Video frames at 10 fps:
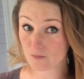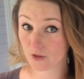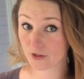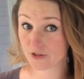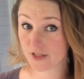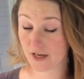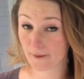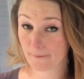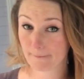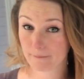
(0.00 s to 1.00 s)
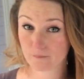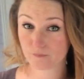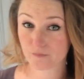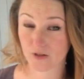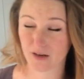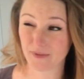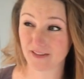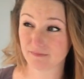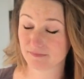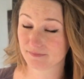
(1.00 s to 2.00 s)
Can you see it? I
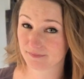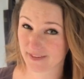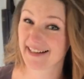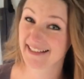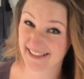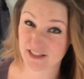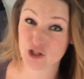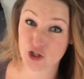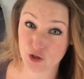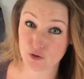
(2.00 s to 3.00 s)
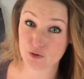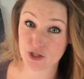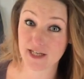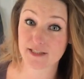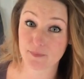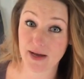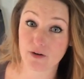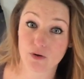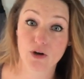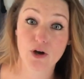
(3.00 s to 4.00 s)
mean, it's huge. It's
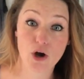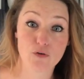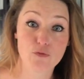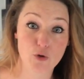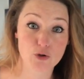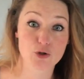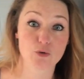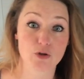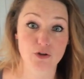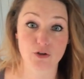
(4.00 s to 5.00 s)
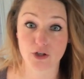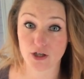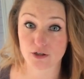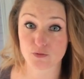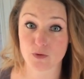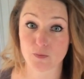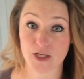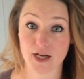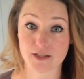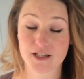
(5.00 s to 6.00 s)
about a foot taller than the last one we
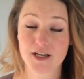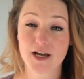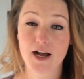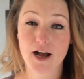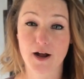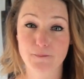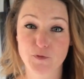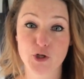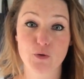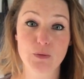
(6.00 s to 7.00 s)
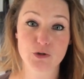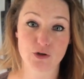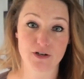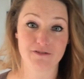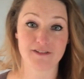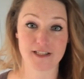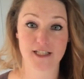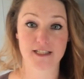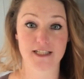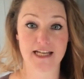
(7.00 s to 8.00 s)
had. You know, we were trying to fit it
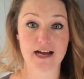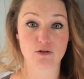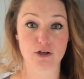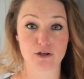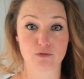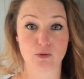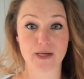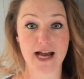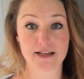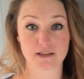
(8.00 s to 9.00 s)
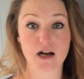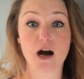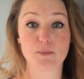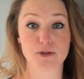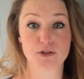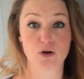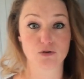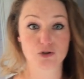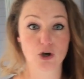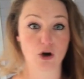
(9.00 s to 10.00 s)
into the alcove. Well, we had a cupboard
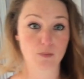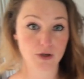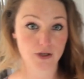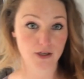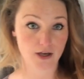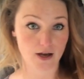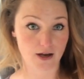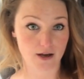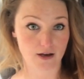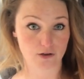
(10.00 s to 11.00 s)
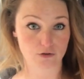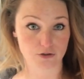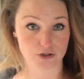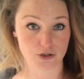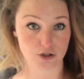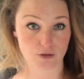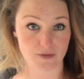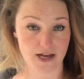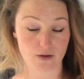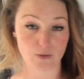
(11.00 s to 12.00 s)
on top. Across the top
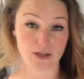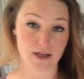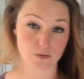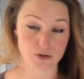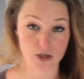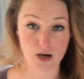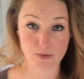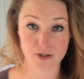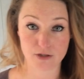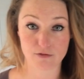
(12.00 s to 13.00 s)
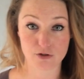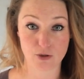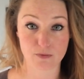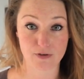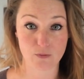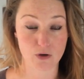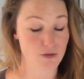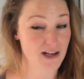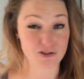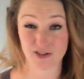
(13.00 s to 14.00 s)
there, there was a cupboard over the top of it. Well,
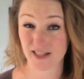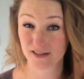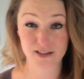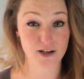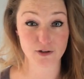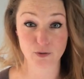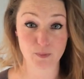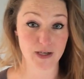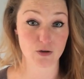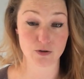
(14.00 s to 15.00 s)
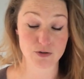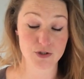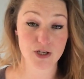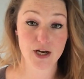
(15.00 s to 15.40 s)
that just had to go because